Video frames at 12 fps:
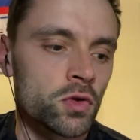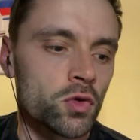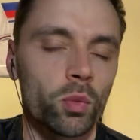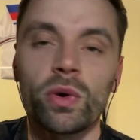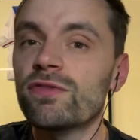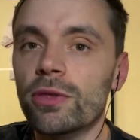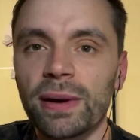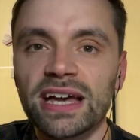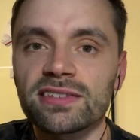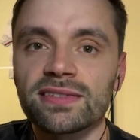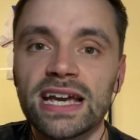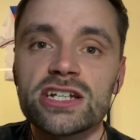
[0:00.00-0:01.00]
with the
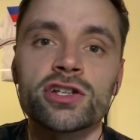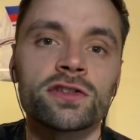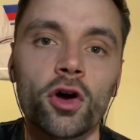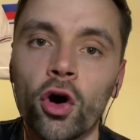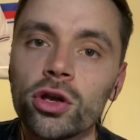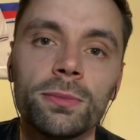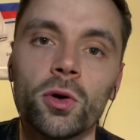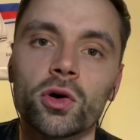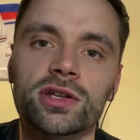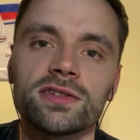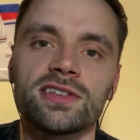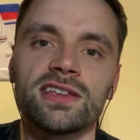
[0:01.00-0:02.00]
best nations on a more
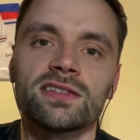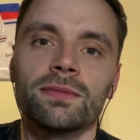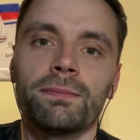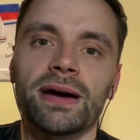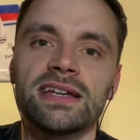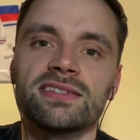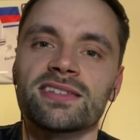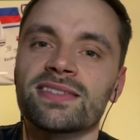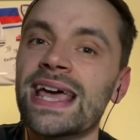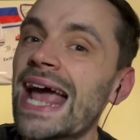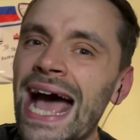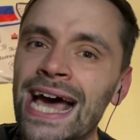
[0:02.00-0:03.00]
consistent basis.
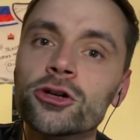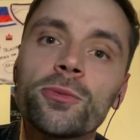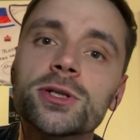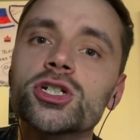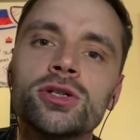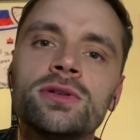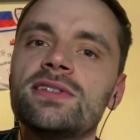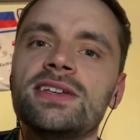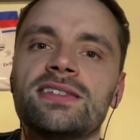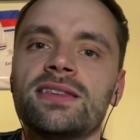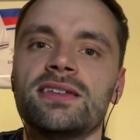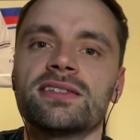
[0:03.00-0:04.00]
And they had
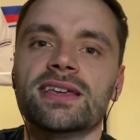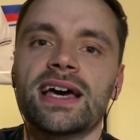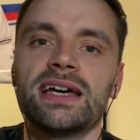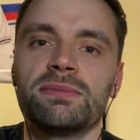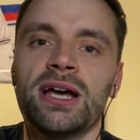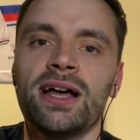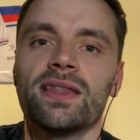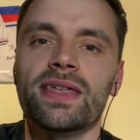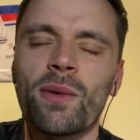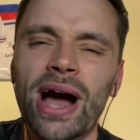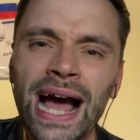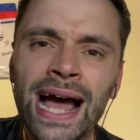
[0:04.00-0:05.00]
opportunities in this game. They
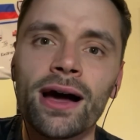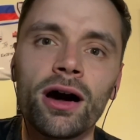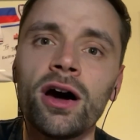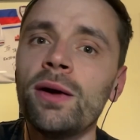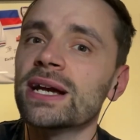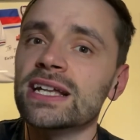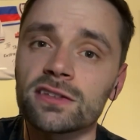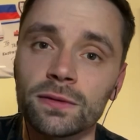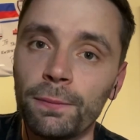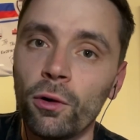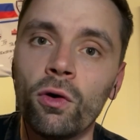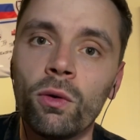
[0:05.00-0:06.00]
were at home against a
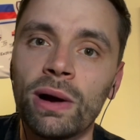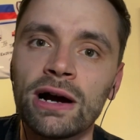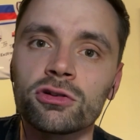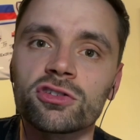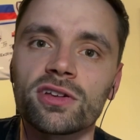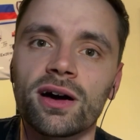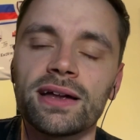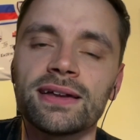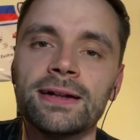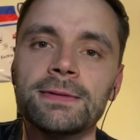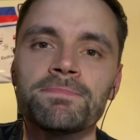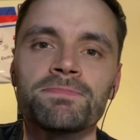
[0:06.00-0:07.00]
poor Welsh side,
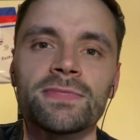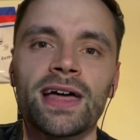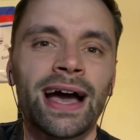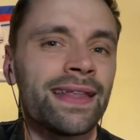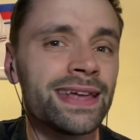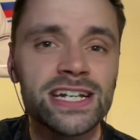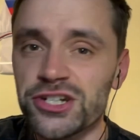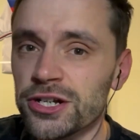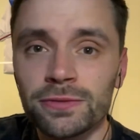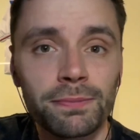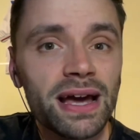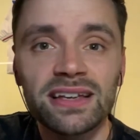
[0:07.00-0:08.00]
and they
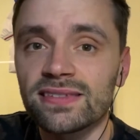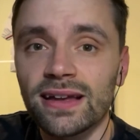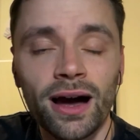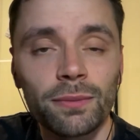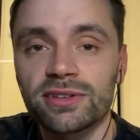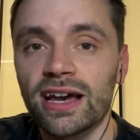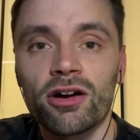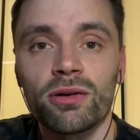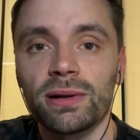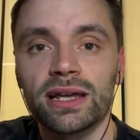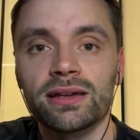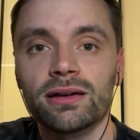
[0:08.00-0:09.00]
just messed it up
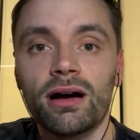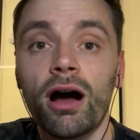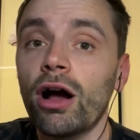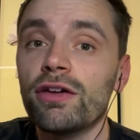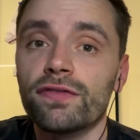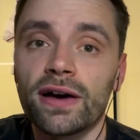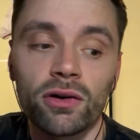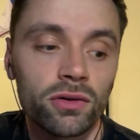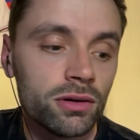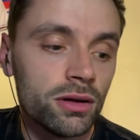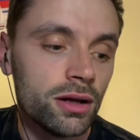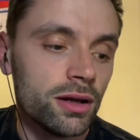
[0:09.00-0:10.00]
terribly, I
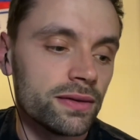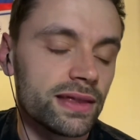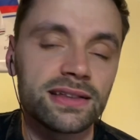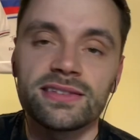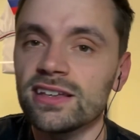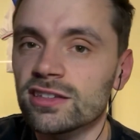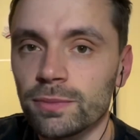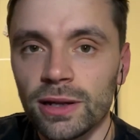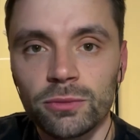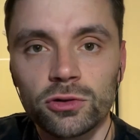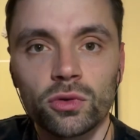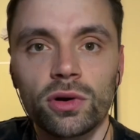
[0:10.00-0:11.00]
felt. Their
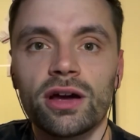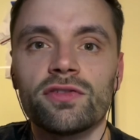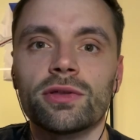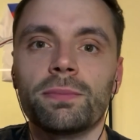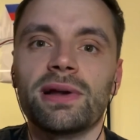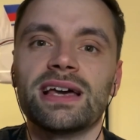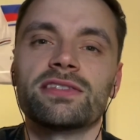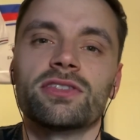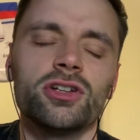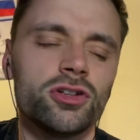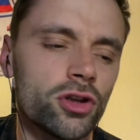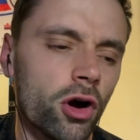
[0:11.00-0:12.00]
discipline was all over the place.
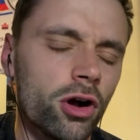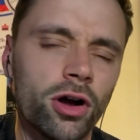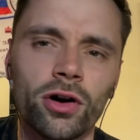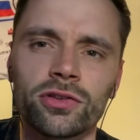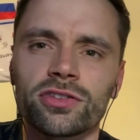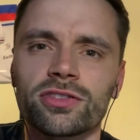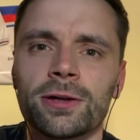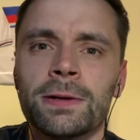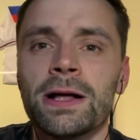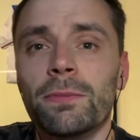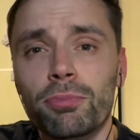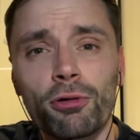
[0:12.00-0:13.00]
The knock-ons, the
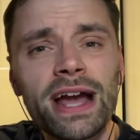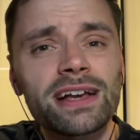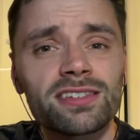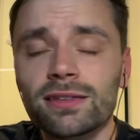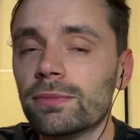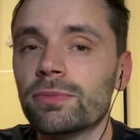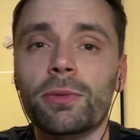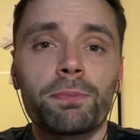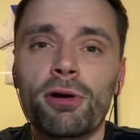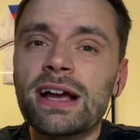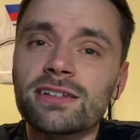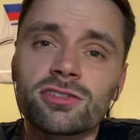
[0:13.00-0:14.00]

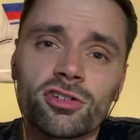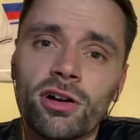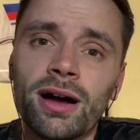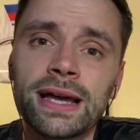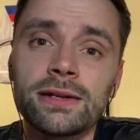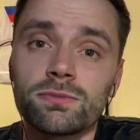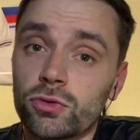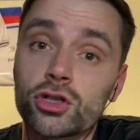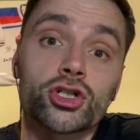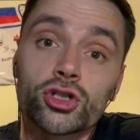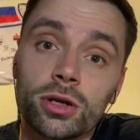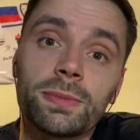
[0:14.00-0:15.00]
Brex try that
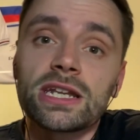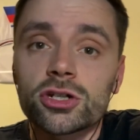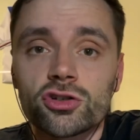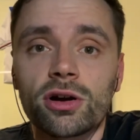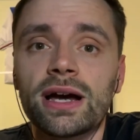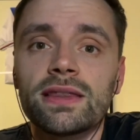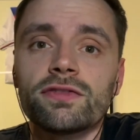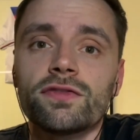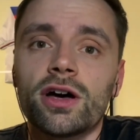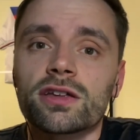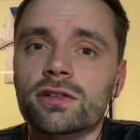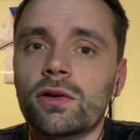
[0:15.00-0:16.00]
should have been a try in the
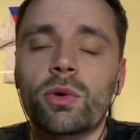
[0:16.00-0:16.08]
first half